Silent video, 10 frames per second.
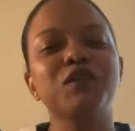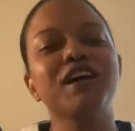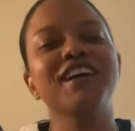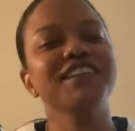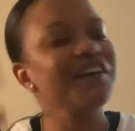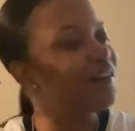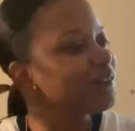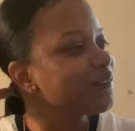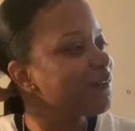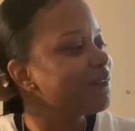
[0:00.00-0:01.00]
Like, y'all
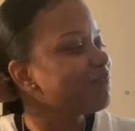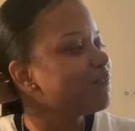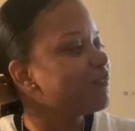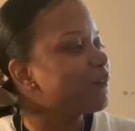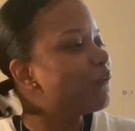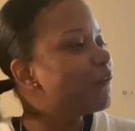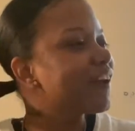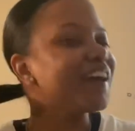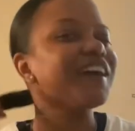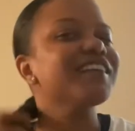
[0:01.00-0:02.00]
don't do
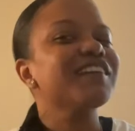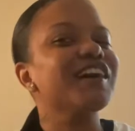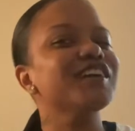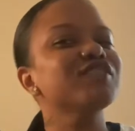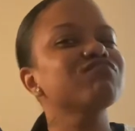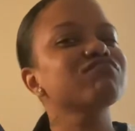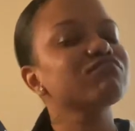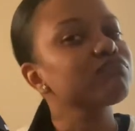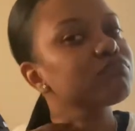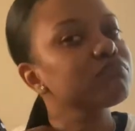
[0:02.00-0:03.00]
that. Like,
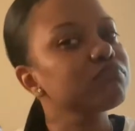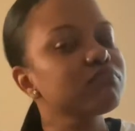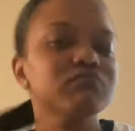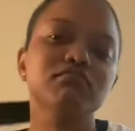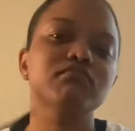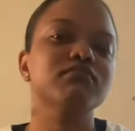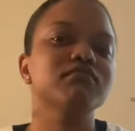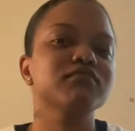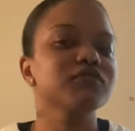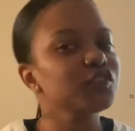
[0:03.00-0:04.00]

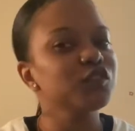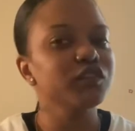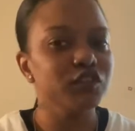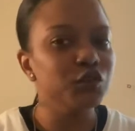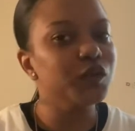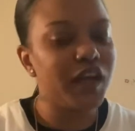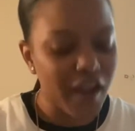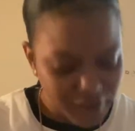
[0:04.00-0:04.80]
don't even do that.